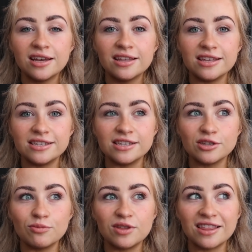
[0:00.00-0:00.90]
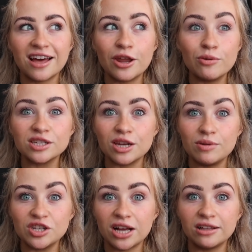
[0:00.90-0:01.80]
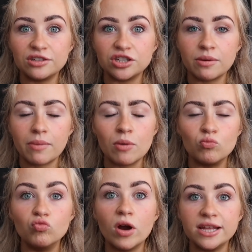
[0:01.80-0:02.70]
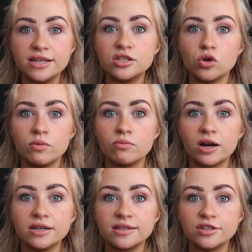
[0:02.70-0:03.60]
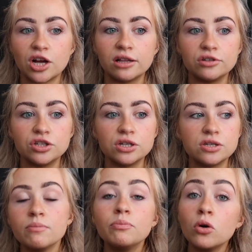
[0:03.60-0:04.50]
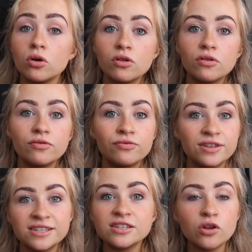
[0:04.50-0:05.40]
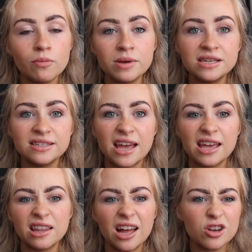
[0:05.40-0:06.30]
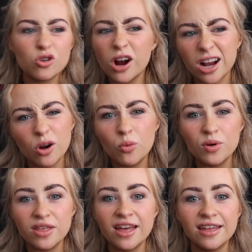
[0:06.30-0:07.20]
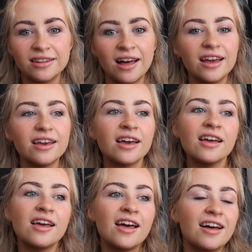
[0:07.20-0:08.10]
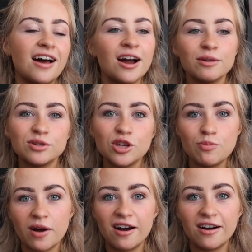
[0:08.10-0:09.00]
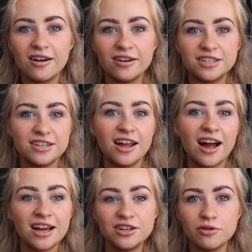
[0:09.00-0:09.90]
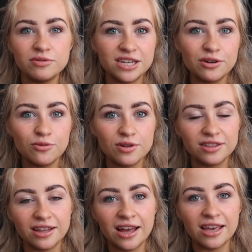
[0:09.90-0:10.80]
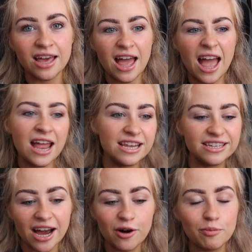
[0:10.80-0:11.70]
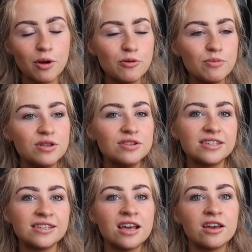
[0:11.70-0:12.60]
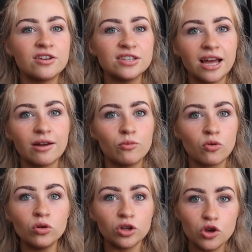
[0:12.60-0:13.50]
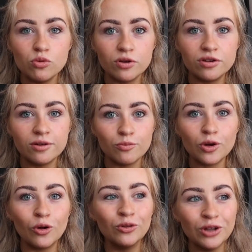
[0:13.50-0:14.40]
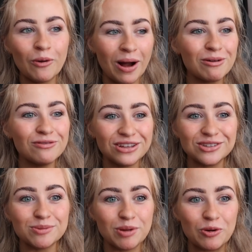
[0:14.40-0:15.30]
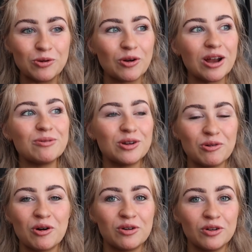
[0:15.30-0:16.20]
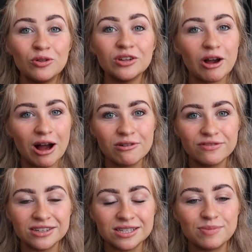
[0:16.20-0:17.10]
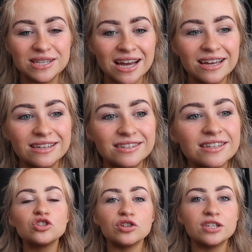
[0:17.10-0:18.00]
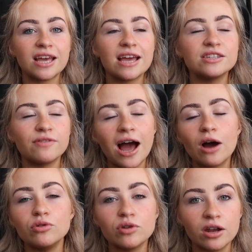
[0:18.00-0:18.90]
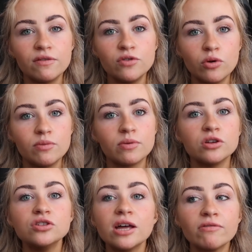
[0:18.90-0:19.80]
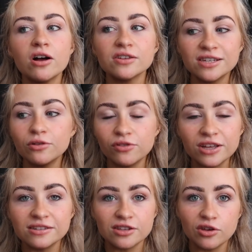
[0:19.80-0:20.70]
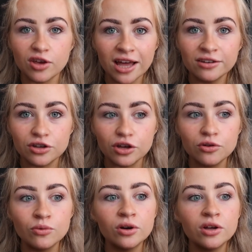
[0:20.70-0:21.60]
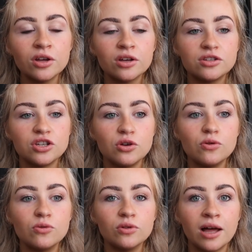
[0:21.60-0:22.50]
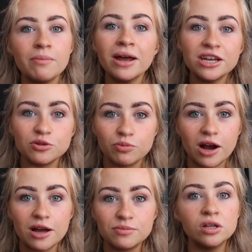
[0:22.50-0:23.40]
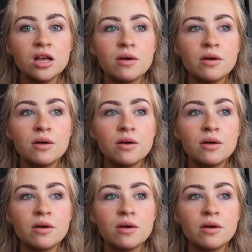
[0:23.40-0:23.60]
This is something that I know is going to be challenging, but I'm ready to embrace the challenges. But this is not me saying like crack on with it, like I'm super hard and I don't deal with like any down moments, because like we're all human. We all know how it feels to be hungry. We all know how it feels to be tired. It's just a case of how you kind of view it, because there are still things that you can do to like manage your prep.